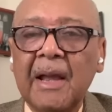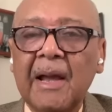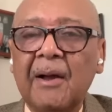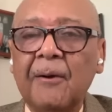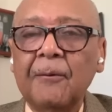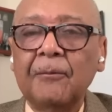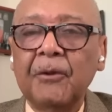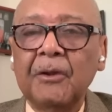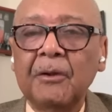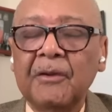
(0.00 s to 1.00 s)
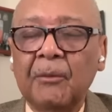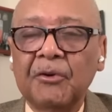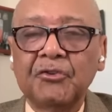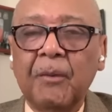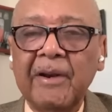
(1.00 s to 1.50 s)
how there
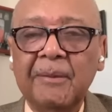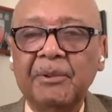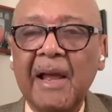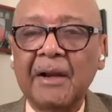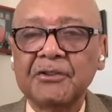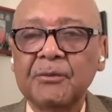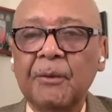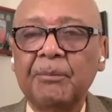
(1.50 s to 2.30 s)
were 20 Blacks who